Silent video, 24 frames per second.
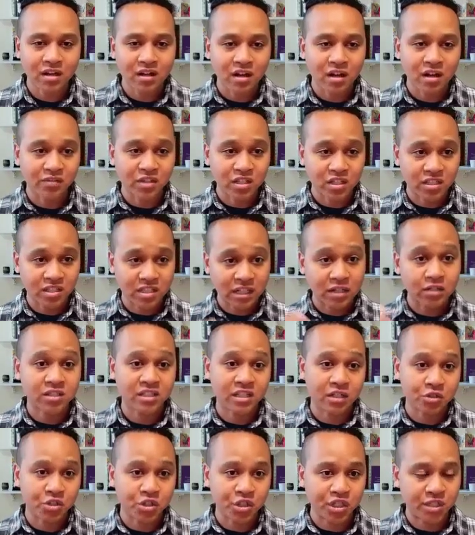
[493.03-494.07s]
of the single
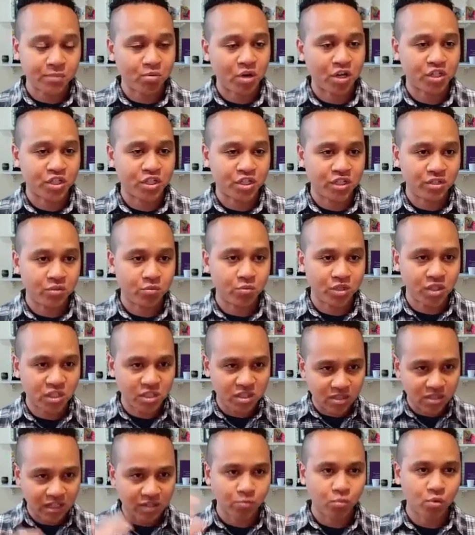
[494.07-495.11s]
cell gene expression, which is
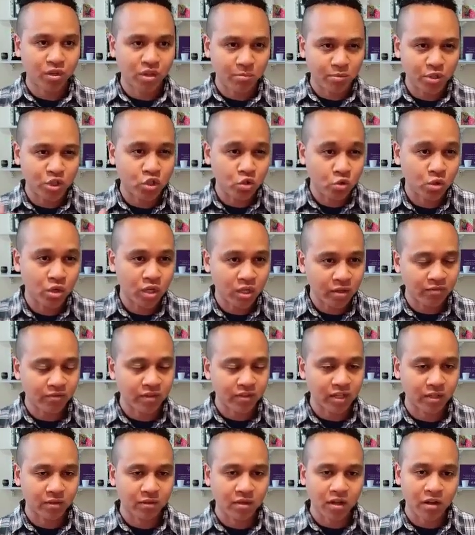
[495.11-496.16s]
like where the majority
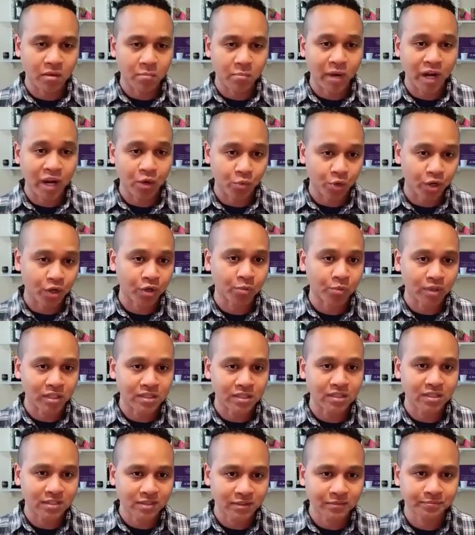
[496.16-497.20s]
of my work
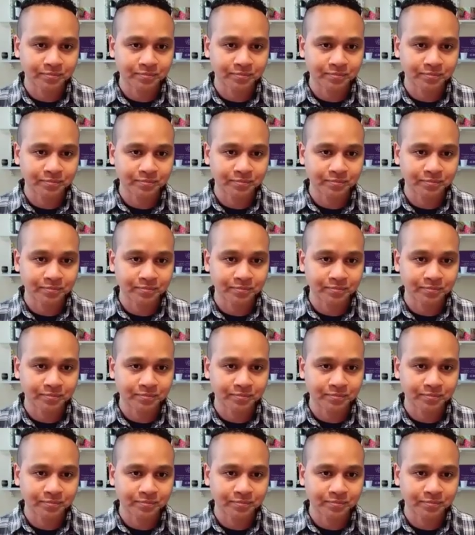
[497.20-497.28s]
was.